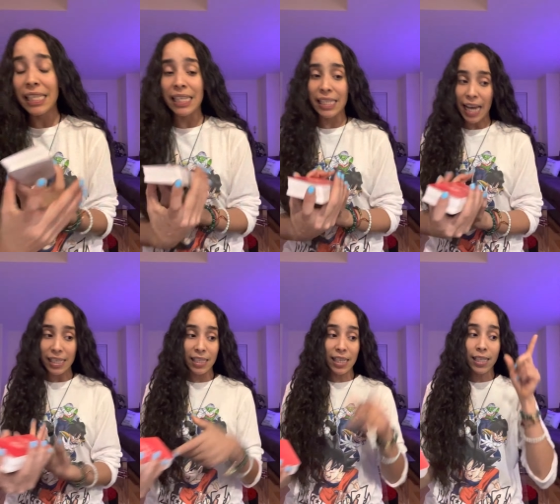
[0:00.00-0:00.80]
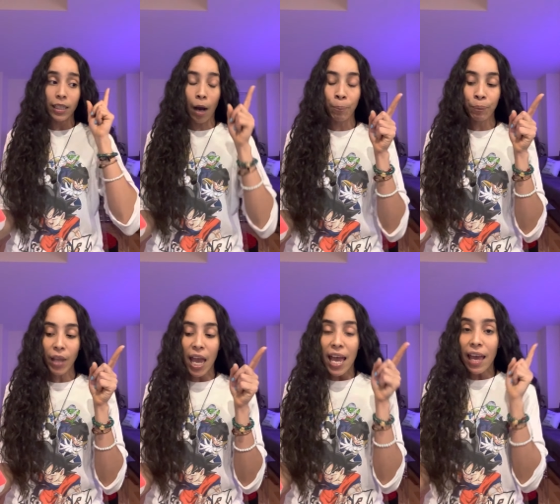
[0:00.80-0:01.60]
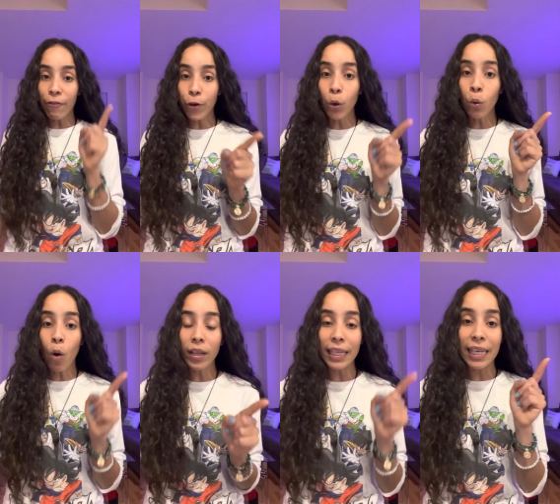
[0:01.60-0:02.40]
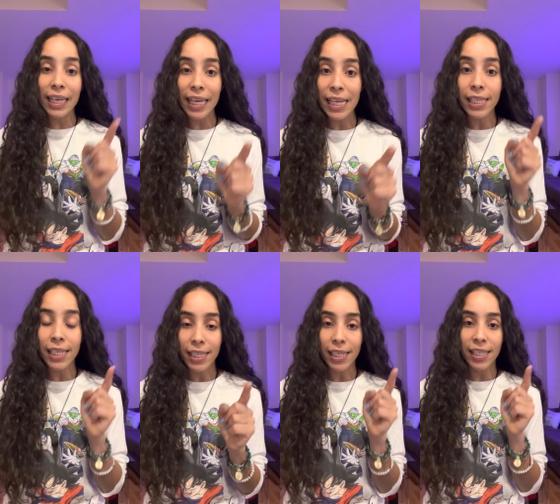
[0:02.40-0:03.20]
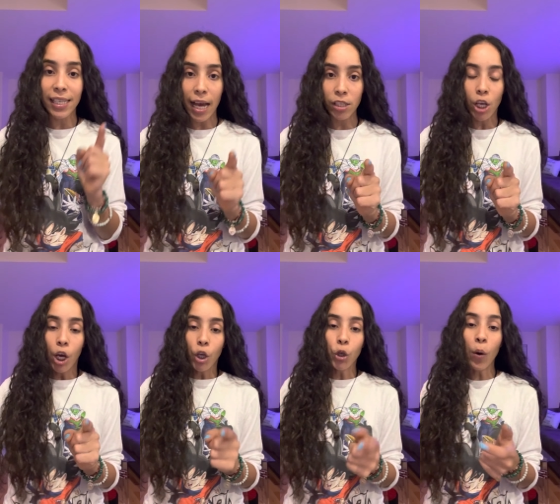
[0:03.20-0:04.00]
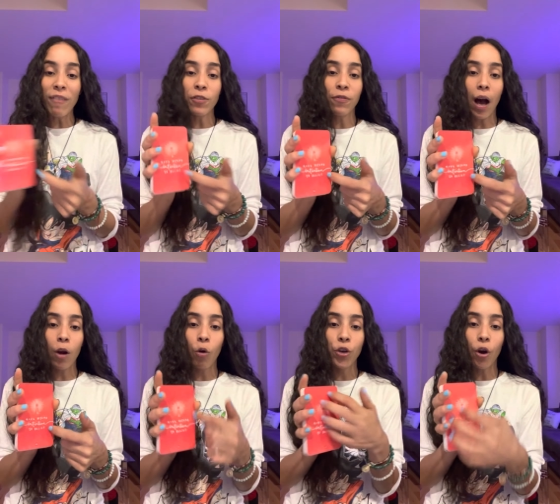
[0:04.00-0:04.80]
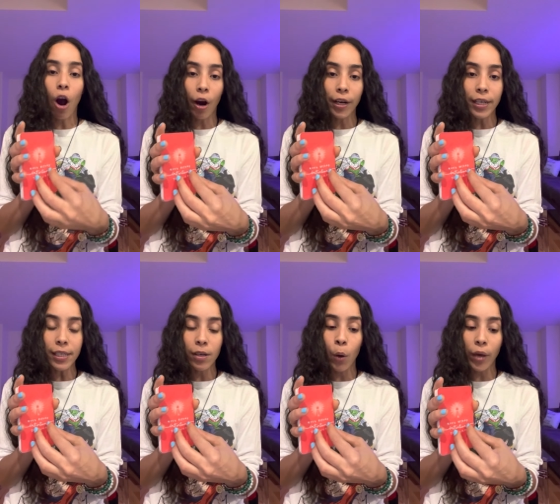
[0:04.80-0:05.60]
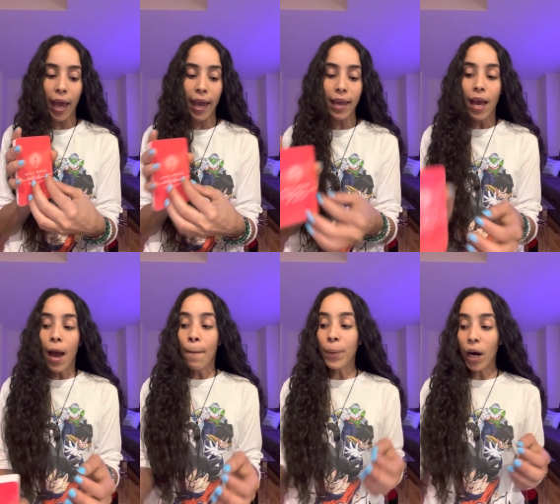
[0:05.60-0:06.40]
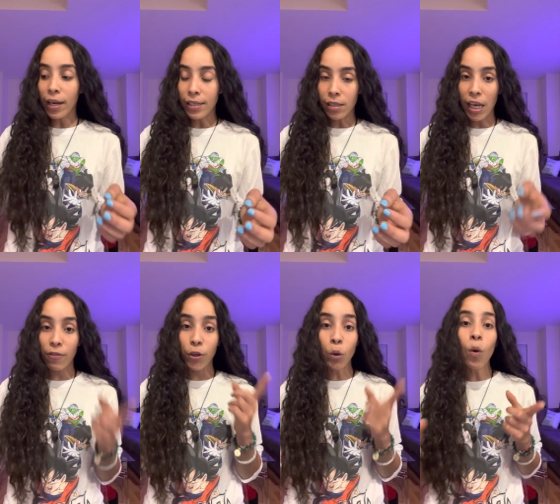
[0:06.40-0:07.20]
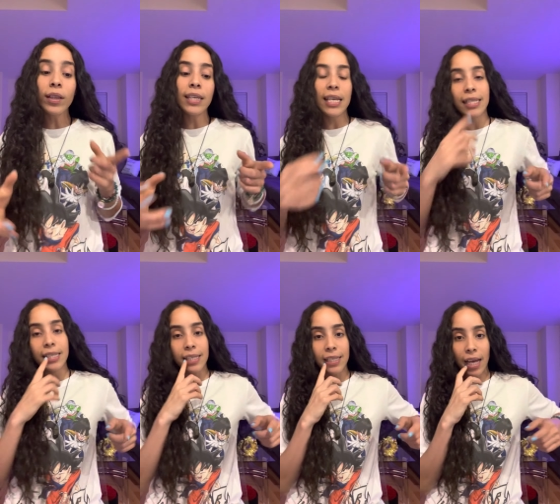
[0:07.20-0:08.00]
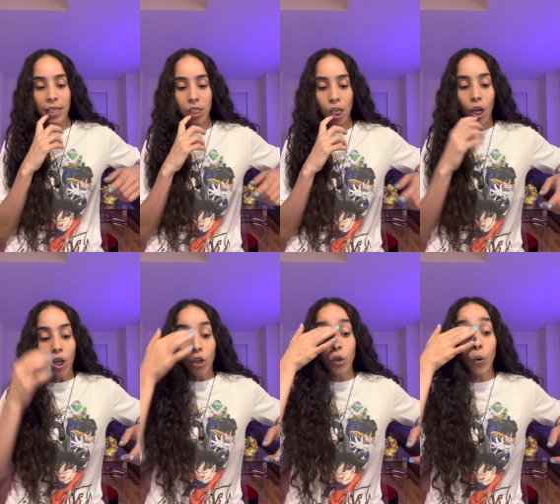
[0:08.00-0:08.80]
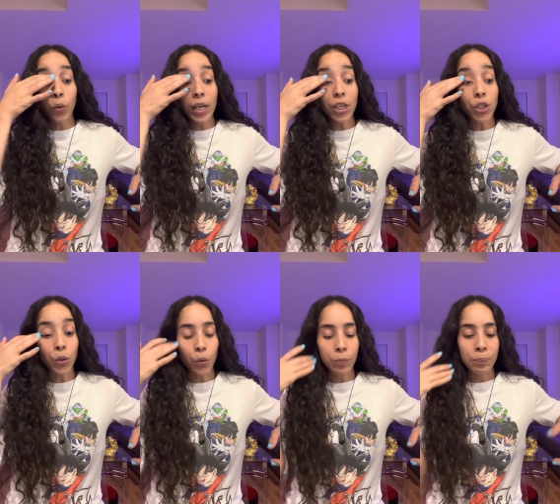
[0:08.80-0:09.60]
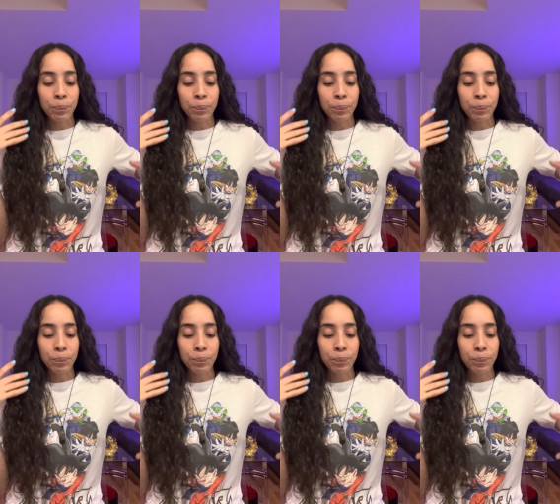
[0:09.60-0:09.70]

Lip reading: success, listen up. If you want the key to success, you have to follow your heart, okay? But if you want the key to success, you need to